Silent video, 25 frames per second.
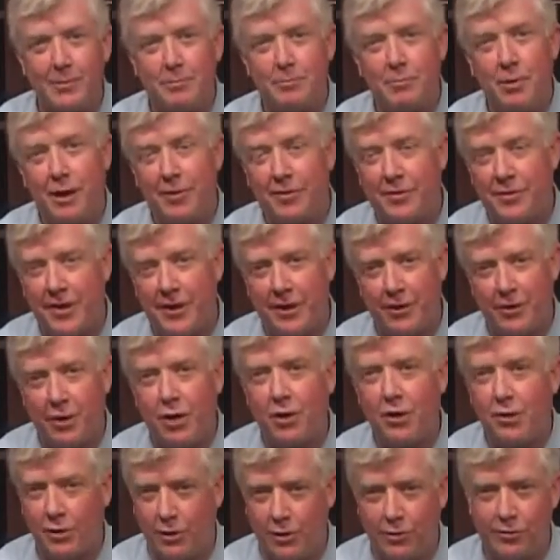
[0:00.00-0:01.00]
But there
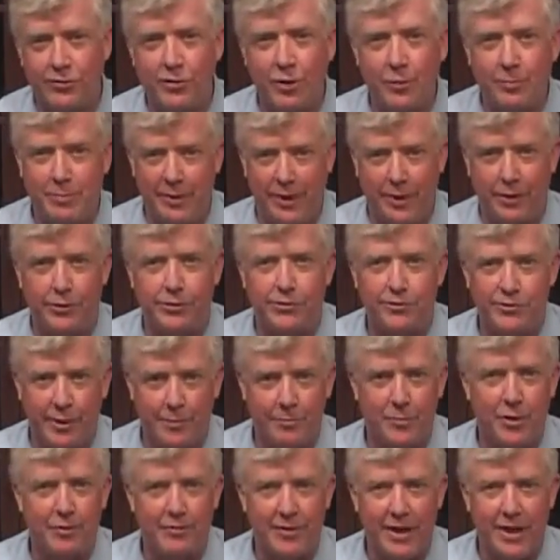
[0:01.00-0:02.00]
are also bills
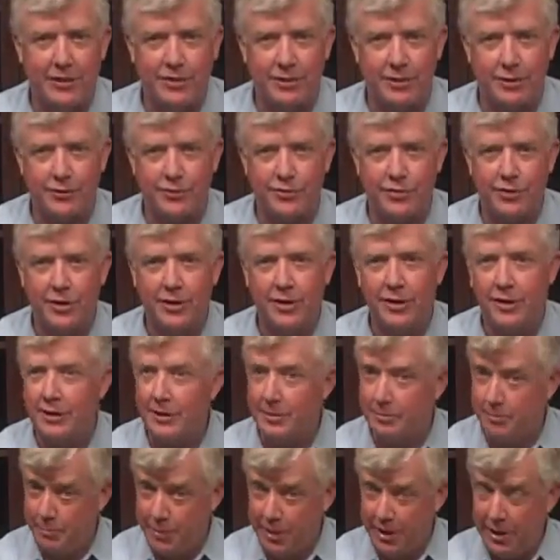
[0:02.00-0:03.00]
from your vendors,
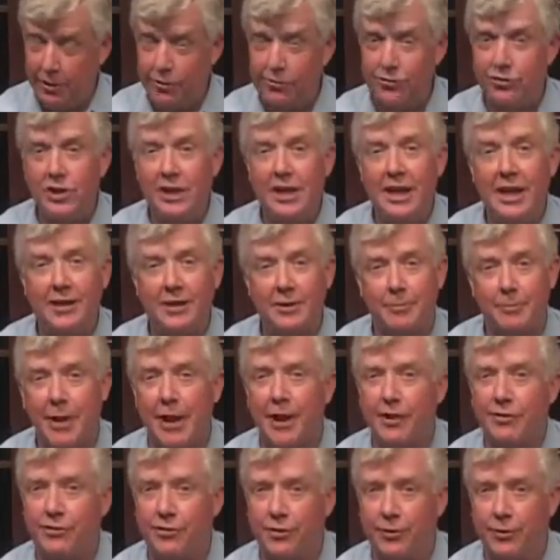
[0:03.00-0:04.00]
bills you need to
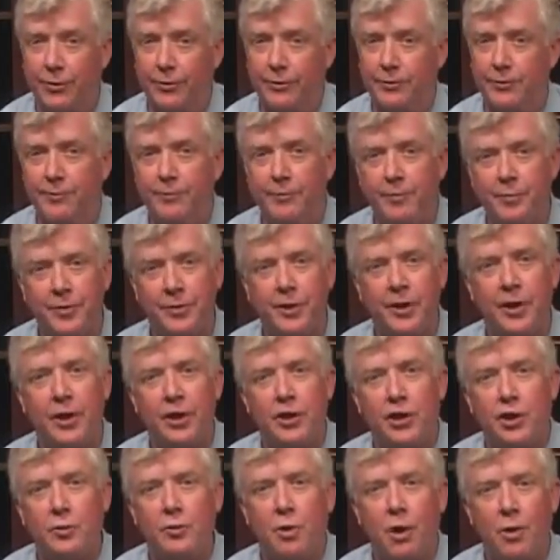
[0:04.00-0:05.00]
pay soon.
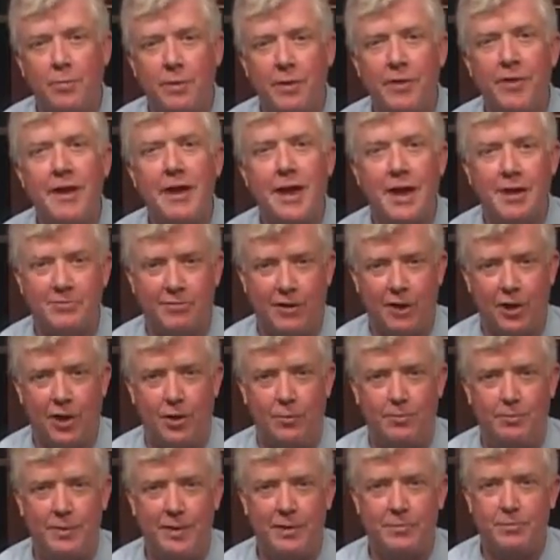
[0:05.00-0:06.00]
You open the
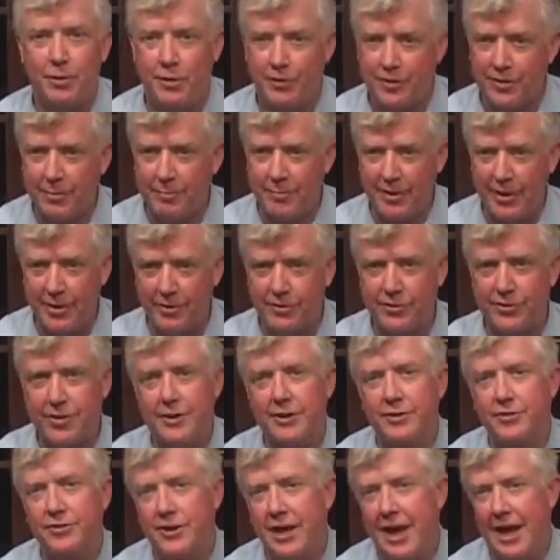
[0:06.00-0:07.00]
envelope and put the bills
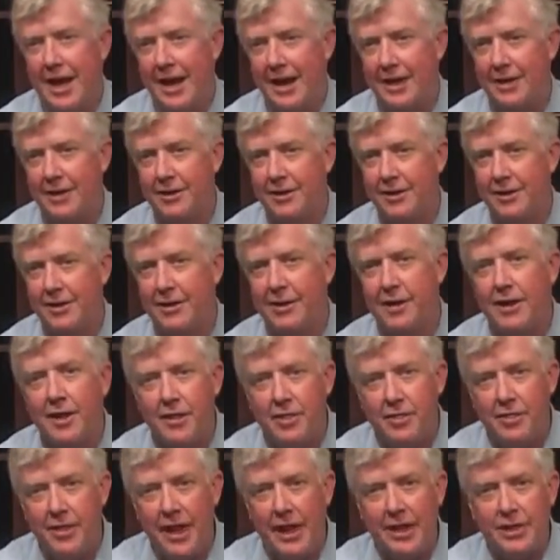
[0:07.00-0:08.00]
in a stack.
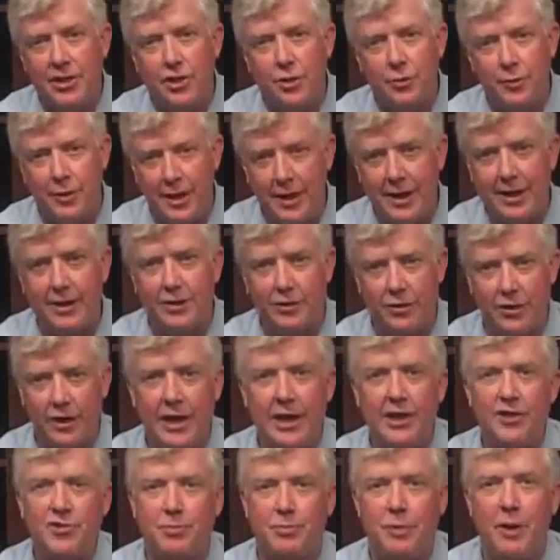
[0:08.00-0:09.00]
Then you enter
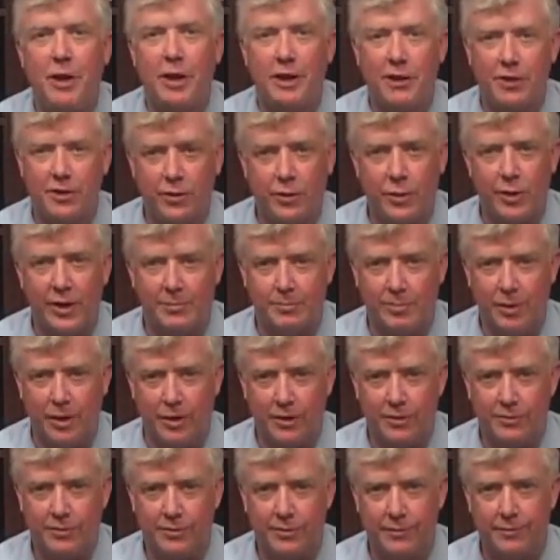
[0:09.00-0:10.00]
each bill into
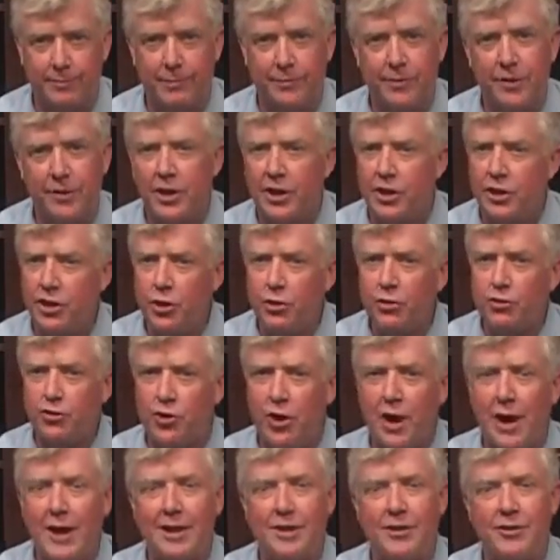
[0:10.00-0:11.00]
QuickBooks. You
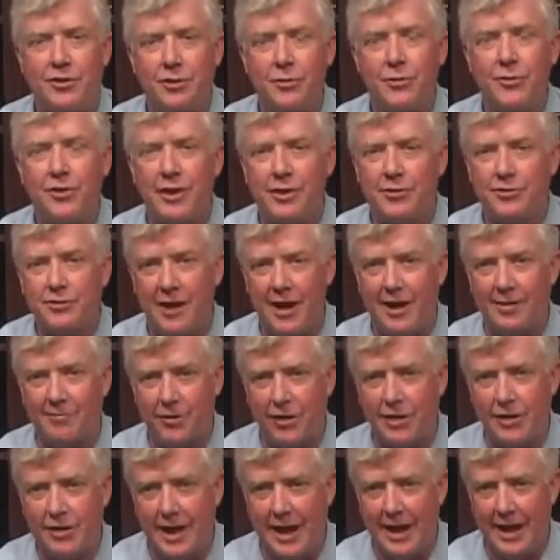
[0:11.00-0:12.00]
try to do this
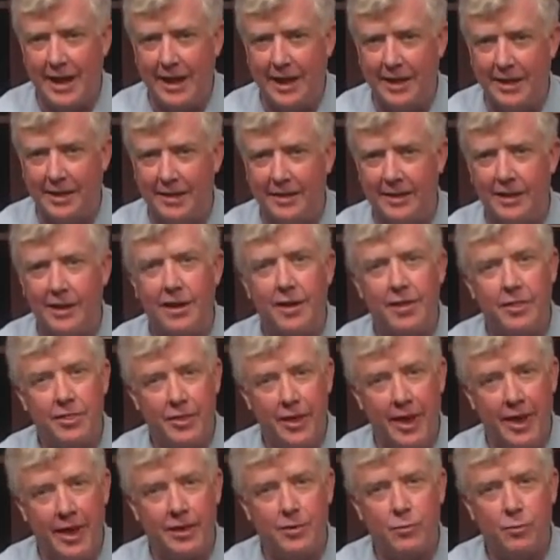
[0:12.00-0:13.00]
every day.
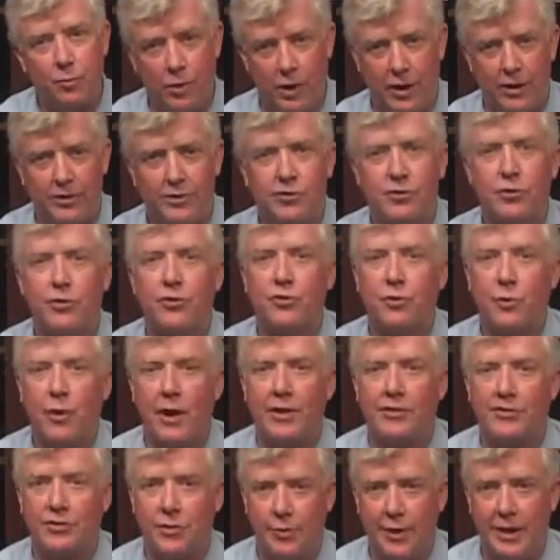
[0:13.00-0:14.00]
Then, once or
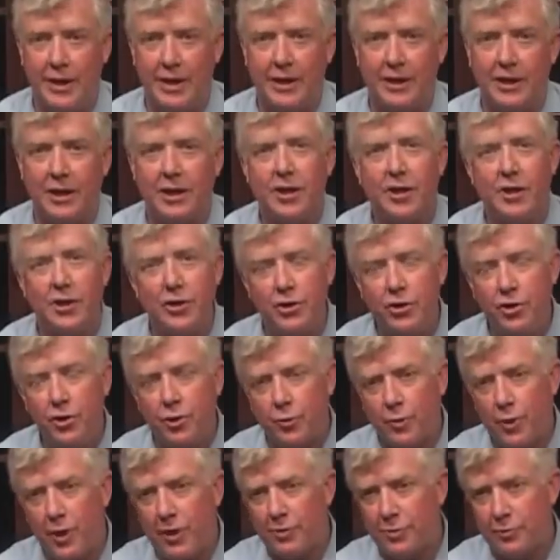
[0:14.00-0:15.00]
twice a week,
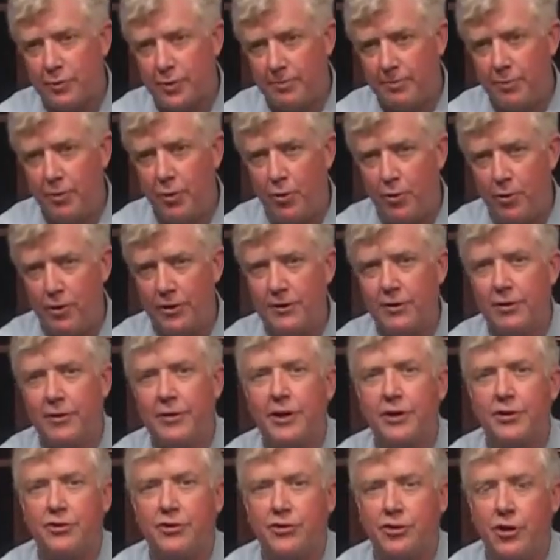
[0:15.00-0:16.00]
you run a report
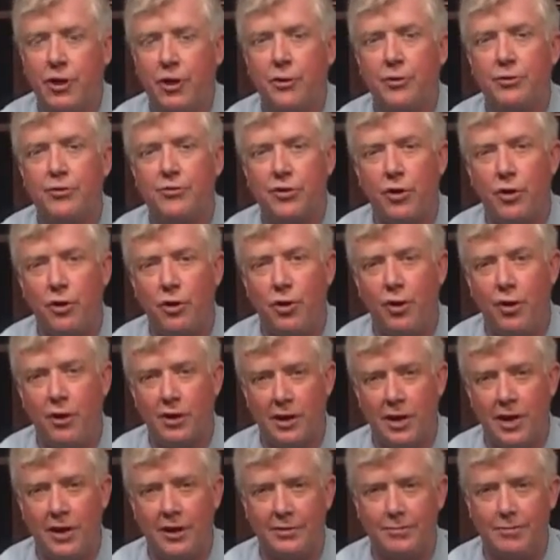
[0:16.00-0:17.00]
that shows
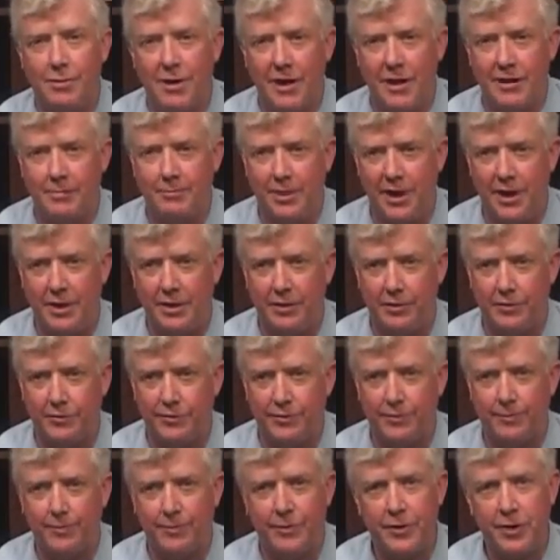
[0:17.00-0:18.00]
all unpaid
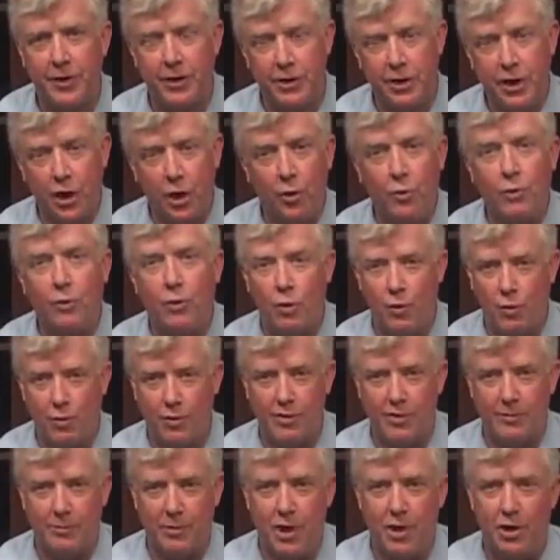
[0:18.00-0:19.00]
bills. You,
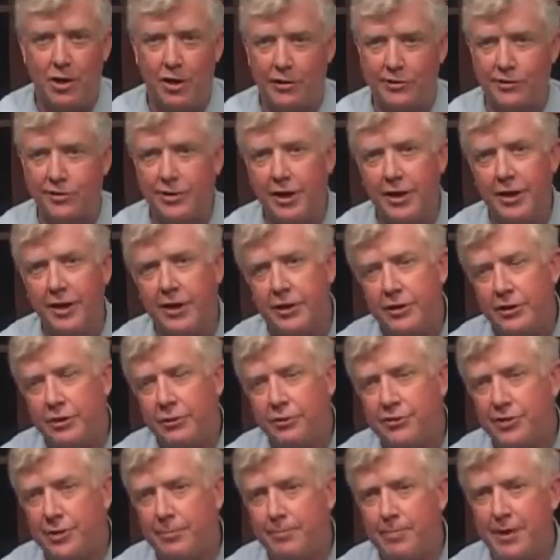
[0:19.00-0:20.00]
or the boss,
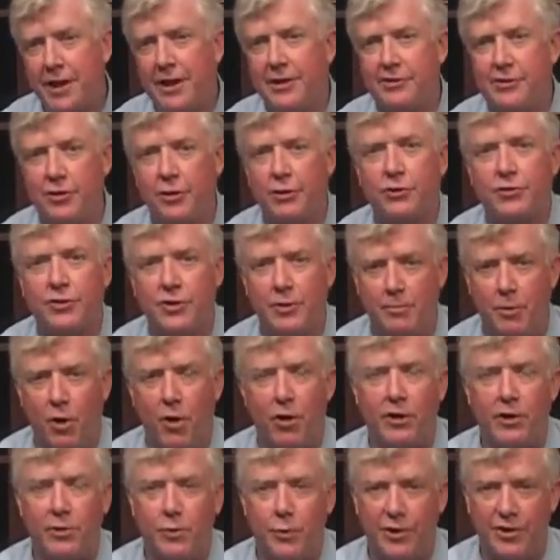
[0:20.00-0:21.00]
use a pencil to
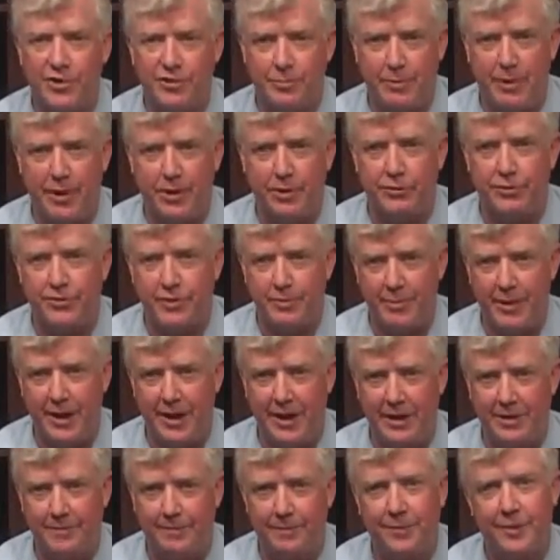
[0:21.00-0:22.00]
mark which bills to
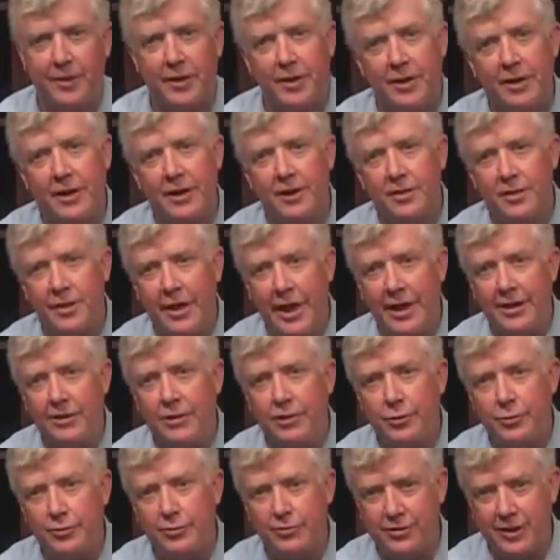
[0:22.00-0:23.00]
pay.
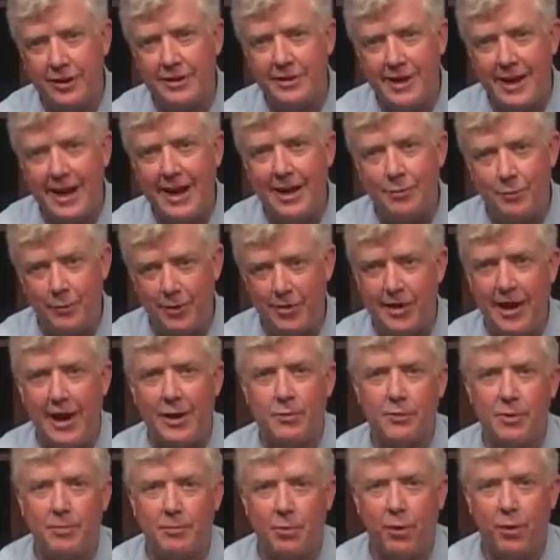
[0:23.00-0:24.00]
Then you sit down with
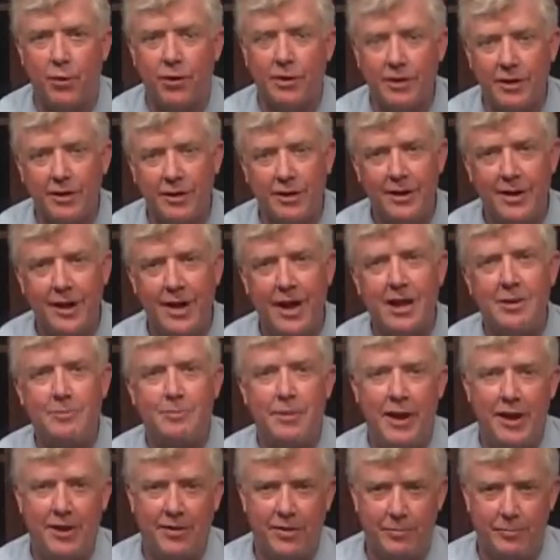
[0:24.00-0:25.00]
that report
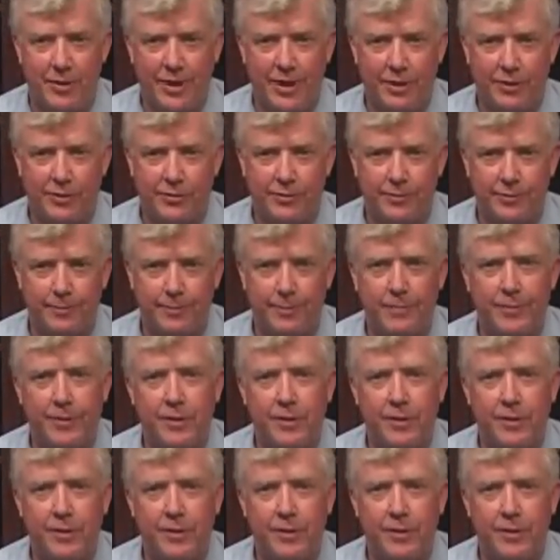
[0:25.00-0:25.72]
and pay the bills.